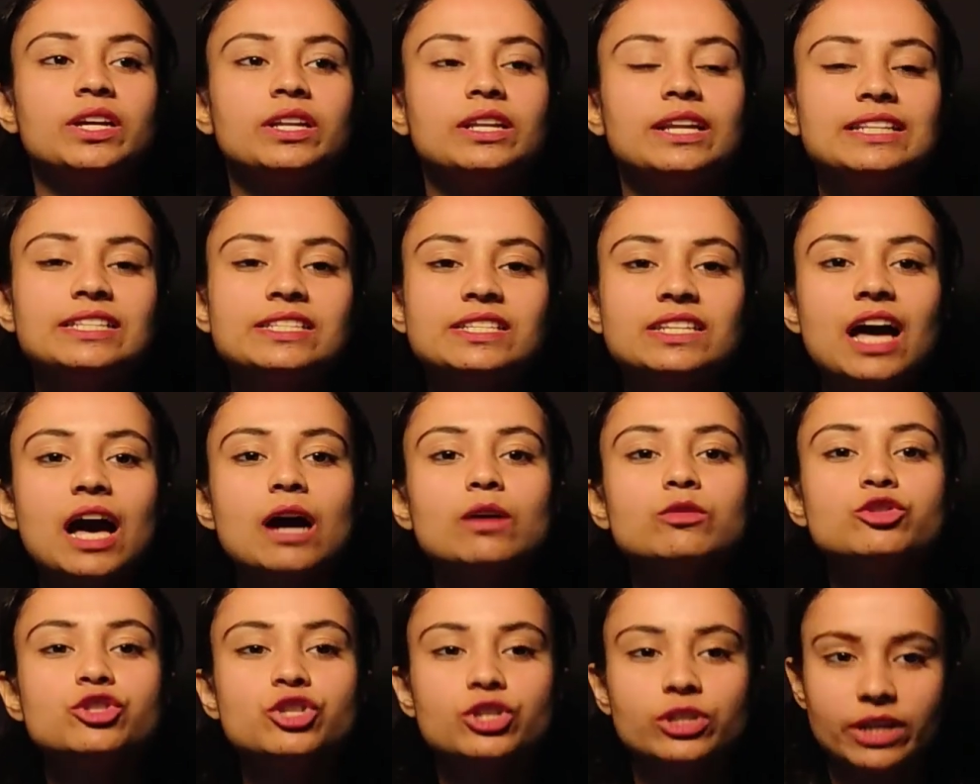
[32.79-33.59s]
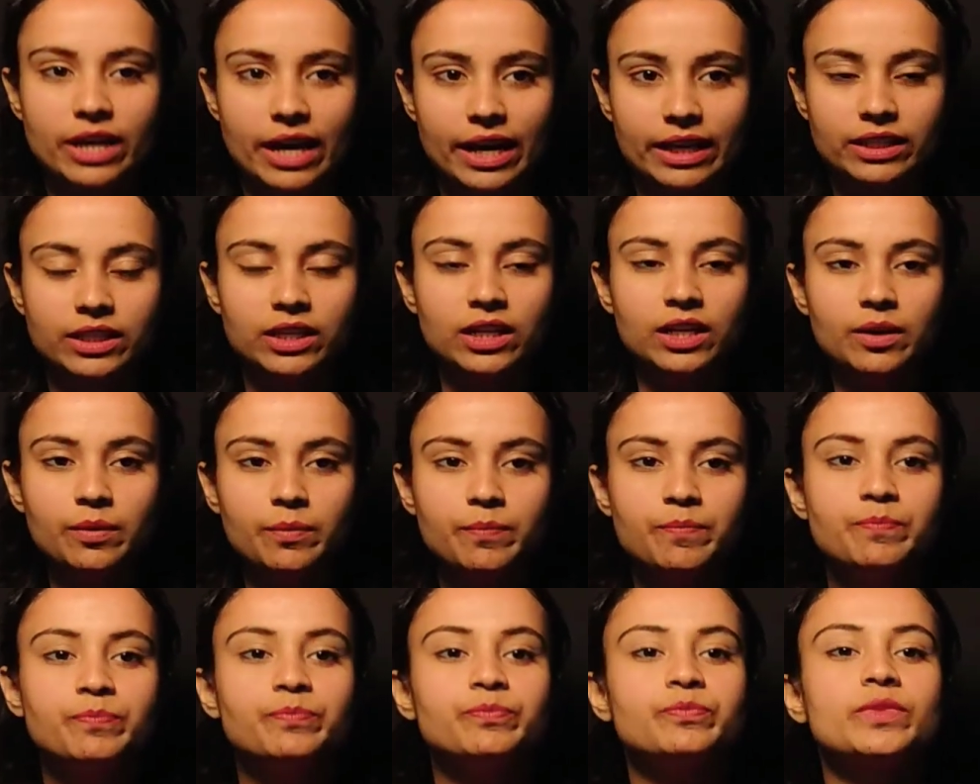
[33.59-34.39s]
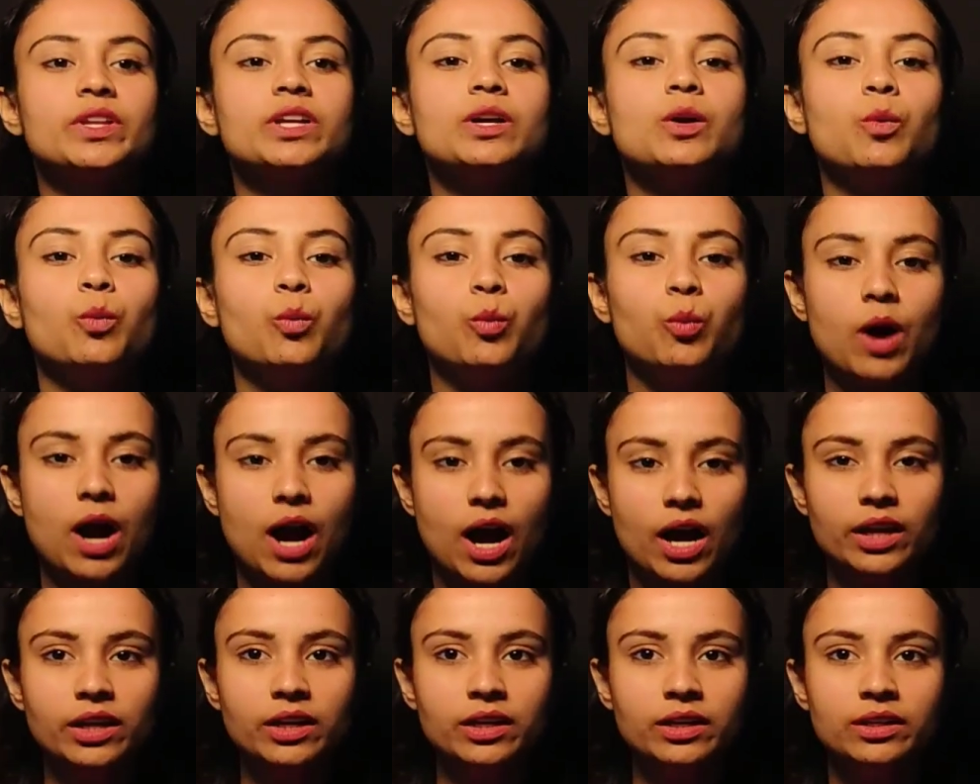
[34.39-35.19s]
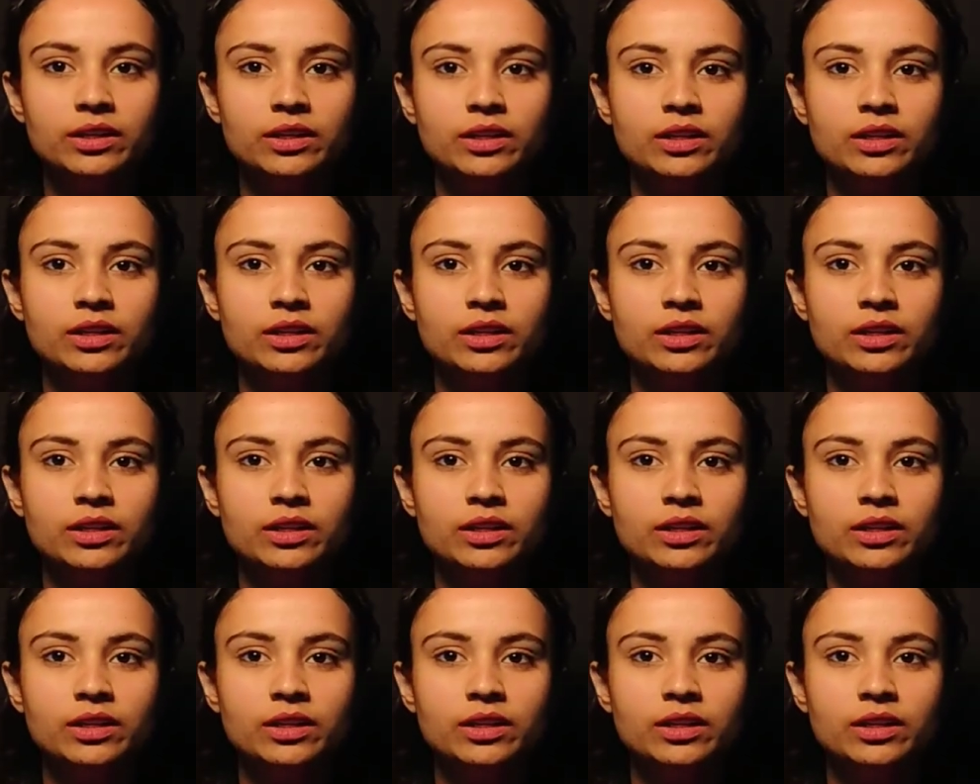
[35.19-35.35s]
Let's count together. 1,